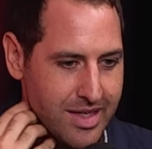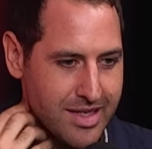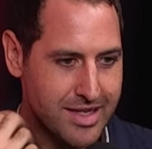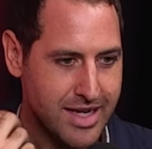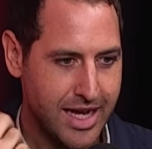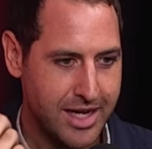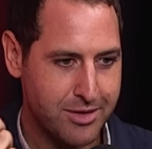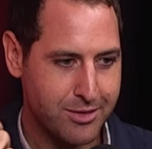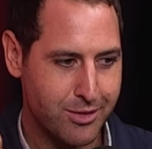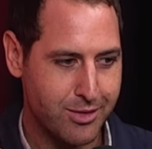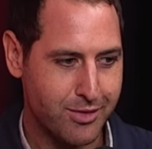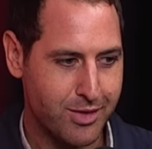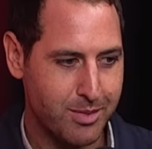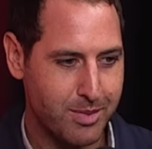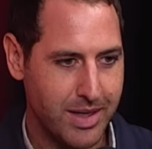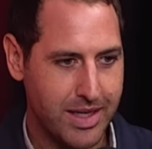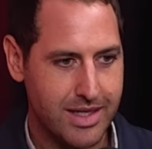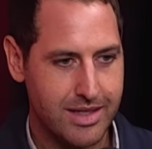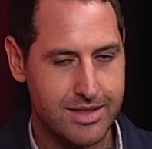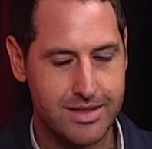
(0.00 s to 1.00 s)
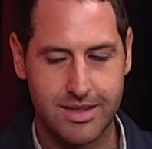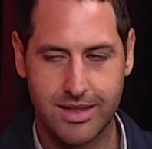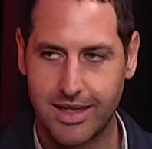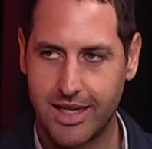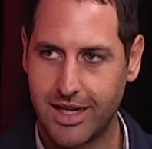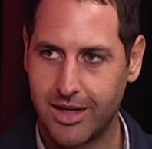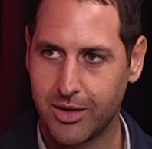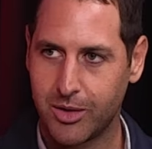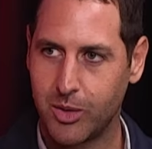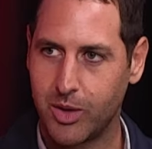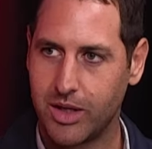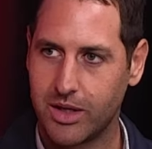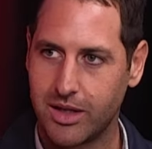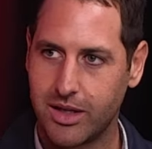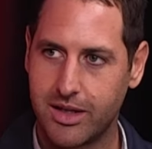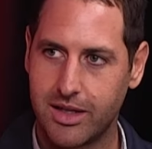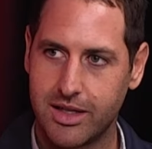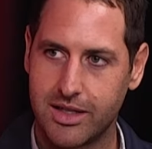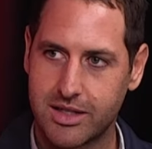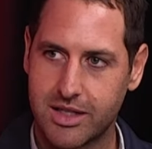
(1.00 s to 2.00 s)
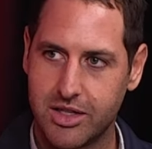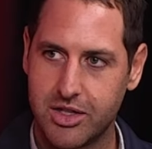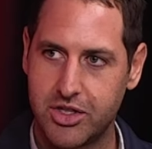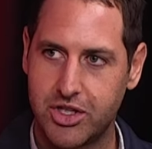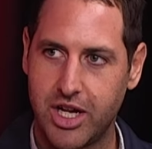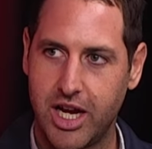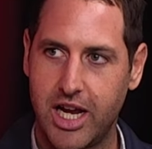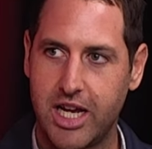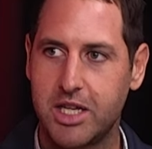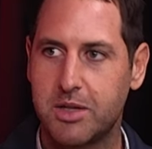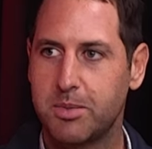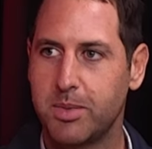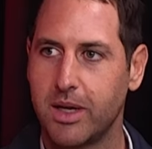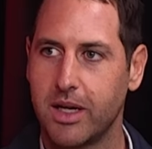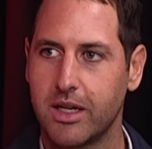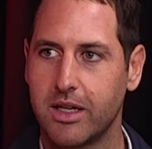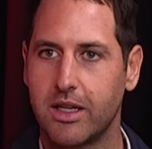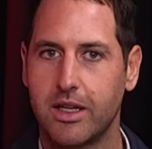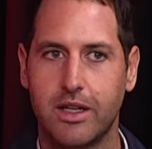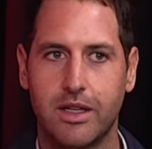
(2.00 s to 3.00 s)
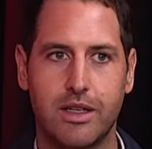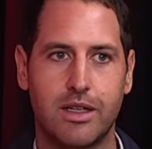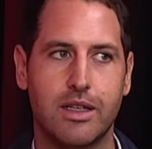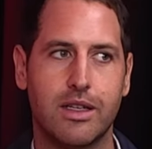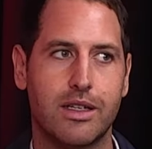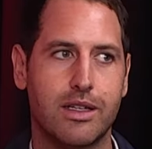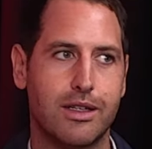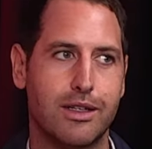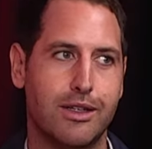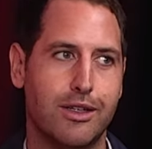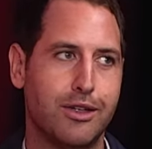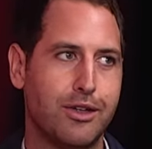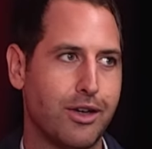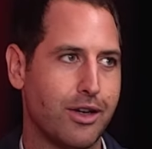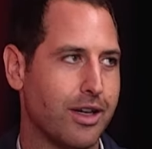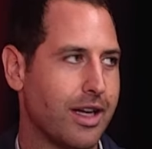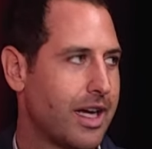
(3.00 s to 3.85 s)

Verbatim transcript: nature of the beast, how quickly things can change. But you know,